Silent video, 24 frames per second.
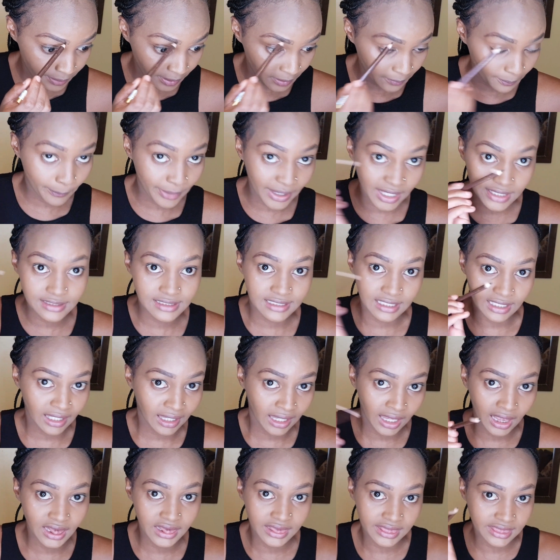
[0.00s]
be painting
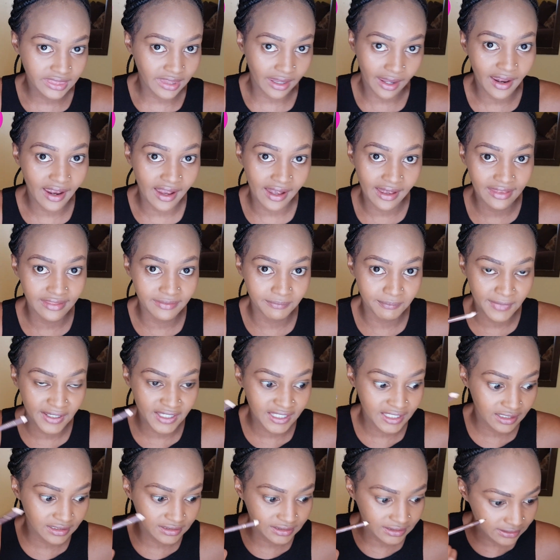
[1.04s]
in there and
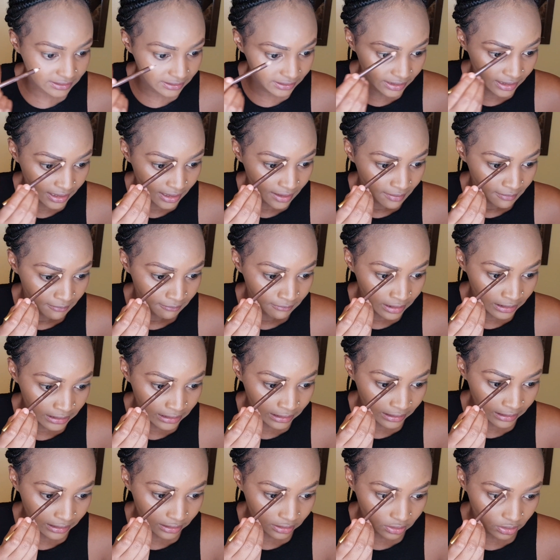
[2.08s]
making
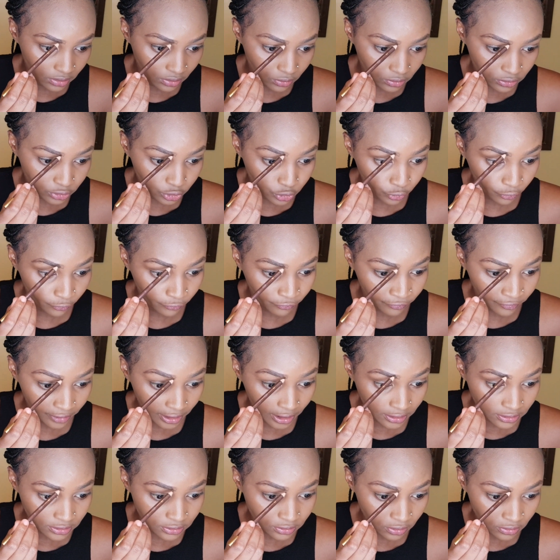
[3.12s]
it look too
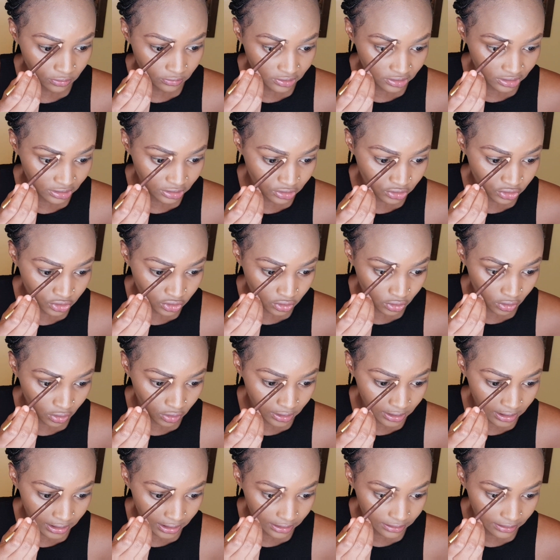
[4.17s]
fake. So you just
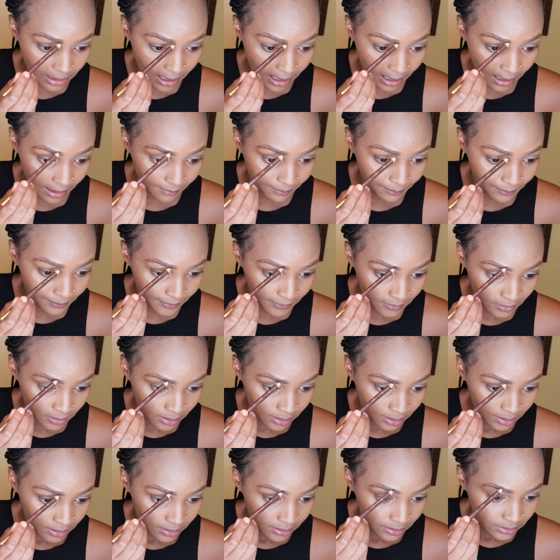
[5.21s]
stroke it up
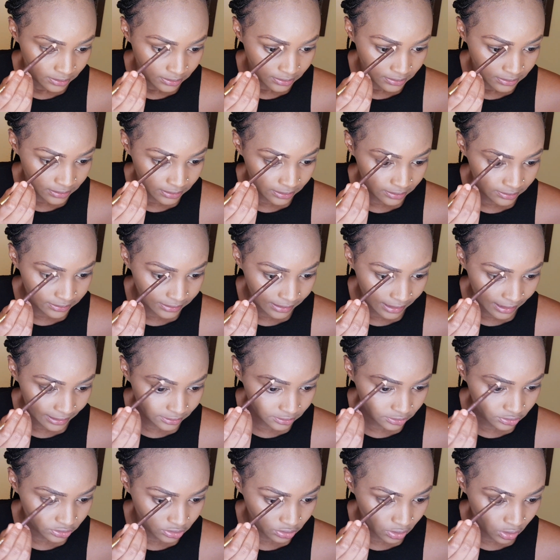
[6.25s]
just like
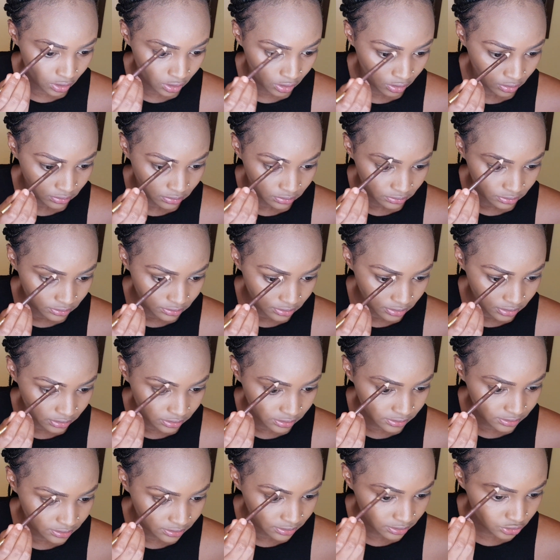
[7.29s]
so. Just
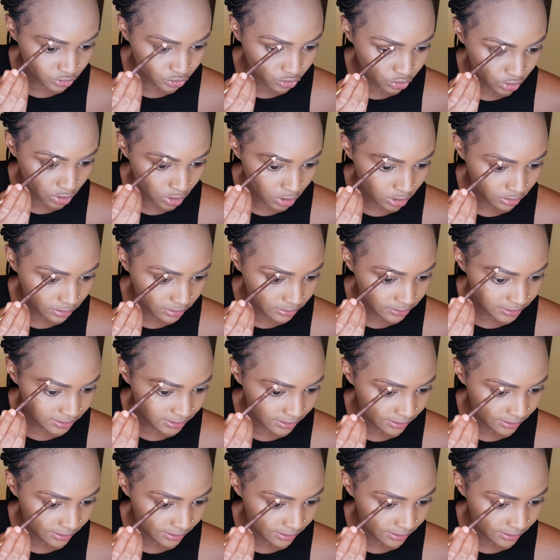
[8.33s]
strokes.